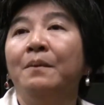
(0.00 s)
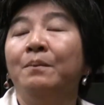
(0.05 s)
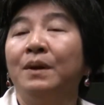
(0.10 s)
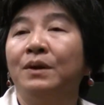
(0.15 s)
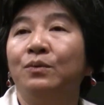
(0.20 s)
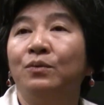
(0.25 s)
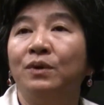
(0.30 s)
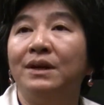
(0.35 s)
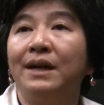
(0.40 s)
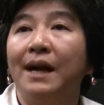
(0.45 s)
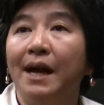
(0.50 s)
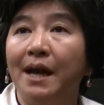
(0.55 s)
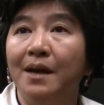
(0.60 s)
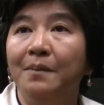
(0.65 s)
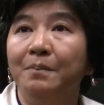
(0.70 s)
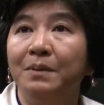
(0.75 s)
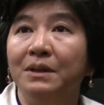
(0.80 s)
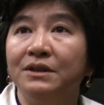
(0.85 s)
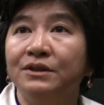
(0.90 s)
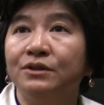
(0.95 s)
But we're
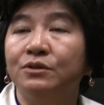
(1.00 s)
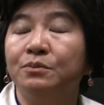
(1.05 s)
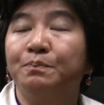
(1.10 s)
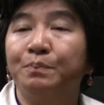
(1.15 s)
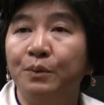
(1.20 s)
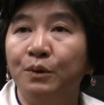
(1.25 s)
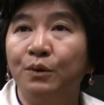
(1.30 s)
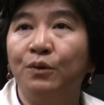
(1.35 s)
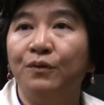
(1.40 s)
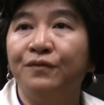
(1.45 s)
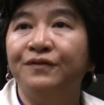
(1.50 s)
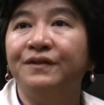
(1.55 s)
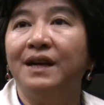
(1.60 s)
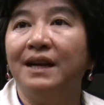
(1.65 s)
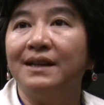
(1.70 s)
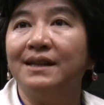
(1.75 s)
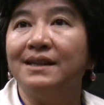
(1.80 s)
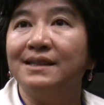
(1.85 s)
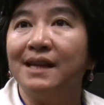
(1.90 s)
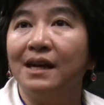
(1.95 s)
able to prove
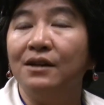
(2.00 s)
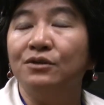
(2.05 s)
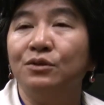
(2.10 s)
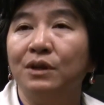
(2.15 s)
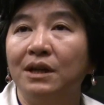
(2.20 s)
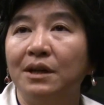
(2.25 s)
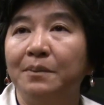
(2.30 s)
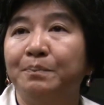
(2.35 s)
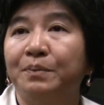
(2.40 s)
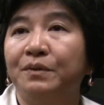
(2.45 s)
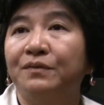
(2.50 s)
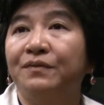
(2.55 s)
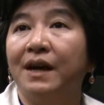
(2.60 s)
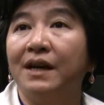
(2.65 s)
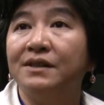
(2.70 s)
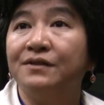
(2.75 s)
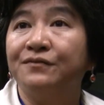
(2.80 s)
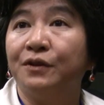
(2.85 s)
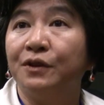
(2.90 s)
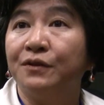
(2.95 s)
that it actually
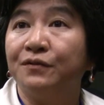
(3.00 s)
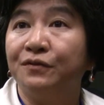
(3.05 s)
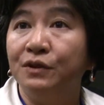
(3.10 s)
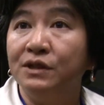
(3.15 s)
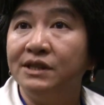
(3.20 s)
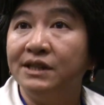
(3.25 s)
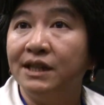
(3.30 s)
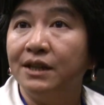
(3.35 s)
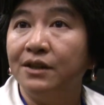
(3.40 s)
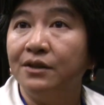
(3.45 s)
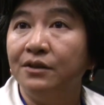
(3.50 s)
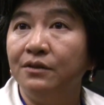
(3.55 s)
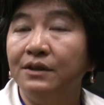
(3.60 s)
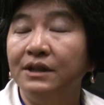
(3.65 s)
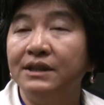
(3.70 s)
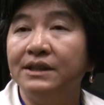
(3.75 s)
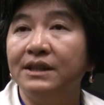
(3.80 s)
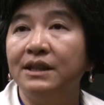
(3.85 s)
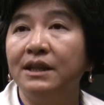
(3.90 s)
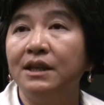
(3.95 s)
provides for food
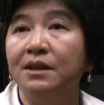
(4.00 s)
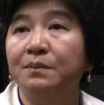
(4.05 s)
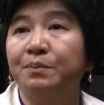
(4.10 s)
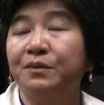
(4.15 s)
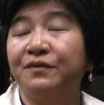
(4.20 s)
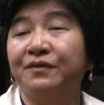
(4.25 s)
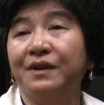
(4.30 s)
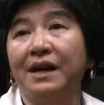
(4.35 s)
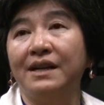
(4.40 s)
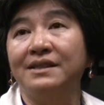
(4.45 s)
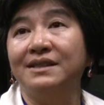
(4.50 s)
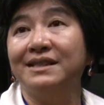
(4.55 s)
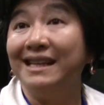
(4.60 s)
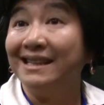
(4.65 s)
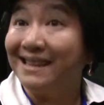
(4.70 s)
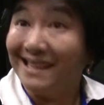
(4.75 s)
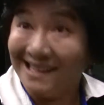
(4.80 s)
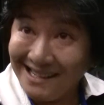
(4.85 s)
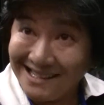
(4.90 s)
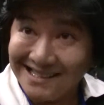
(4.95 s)
security, it provides,
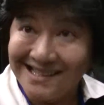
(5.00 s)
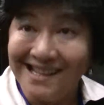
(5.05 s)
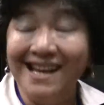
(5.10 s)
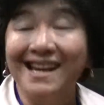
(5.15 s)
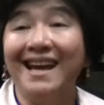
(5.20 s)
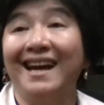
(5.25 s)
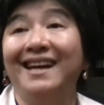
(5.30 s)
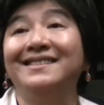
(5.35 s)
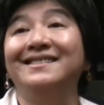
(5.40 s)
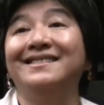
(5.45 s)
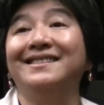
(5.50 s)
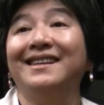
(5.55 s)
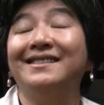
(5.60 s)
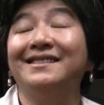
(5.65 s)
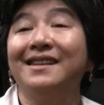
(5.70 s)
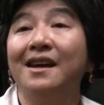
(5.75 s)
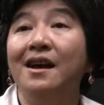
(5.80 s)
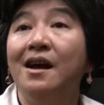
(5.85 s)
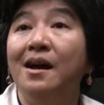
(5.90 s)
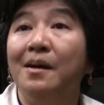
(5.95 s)
it, it
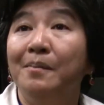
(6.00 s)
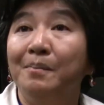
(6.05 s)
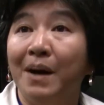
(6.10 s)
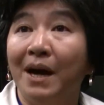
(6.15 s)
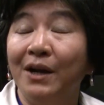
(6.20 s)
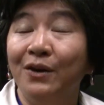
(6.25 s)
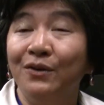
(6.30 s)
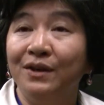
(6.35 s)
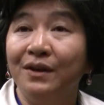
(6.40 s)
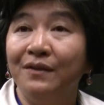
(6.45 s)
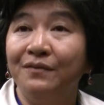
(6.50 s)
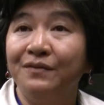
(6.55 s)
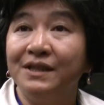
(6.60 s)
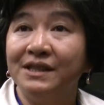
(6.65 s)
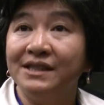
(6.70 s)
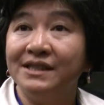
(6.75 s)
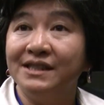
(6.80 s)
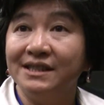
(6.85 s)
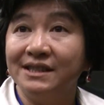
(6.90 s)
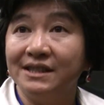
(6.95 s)
enhances
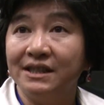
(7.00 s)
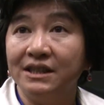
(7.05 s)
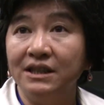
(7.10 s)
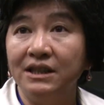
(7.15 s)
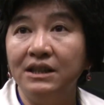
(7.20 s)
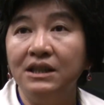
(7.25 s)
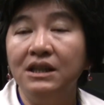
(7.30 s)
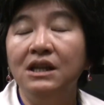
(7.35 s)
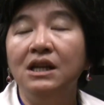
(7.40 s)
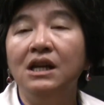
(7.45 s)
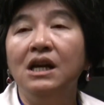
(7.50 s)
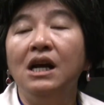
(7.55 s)
biodiversity,